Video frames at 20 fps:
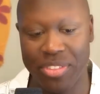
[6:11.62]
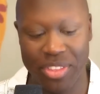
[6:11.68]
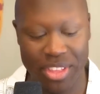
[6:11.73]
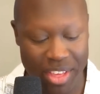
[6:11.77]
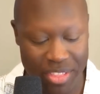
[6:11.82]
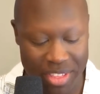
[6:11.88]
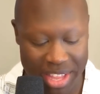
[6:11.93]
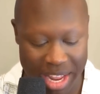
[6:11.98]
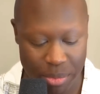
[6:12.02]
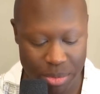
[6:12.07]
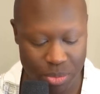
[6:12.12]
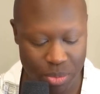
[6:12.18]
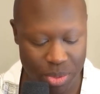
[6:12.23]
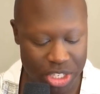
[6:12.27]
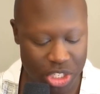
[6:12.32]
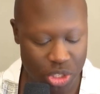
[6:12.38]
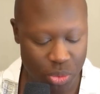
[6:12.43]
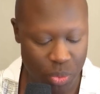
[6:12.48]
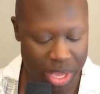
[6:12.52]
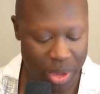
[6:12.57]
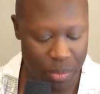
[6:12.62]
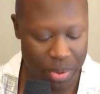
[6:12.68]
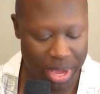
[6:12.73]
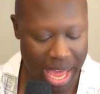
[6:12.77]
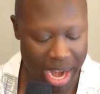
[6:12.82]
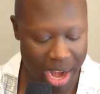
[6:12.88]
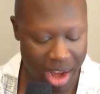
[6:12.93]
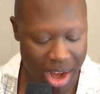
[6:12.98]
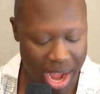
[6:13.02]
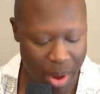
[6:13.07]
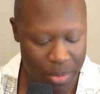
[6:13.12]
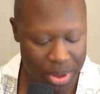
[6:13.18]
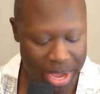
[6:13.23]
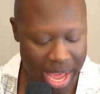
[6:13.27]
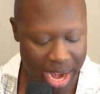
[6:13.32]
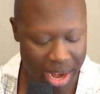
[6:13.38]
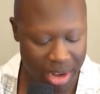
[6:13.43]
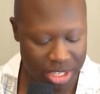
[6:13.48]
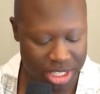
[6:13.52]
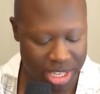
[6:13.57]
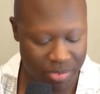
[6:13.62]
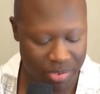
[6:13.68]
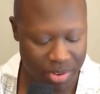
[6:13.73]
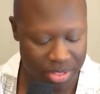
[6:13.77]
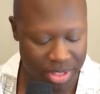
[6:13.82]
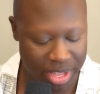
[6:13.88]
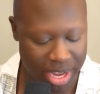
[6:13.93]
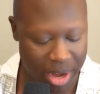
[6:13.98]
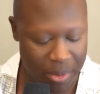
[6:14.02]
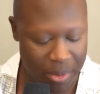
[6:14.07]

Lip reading: I thought it was really sweet. We got our stuff on there,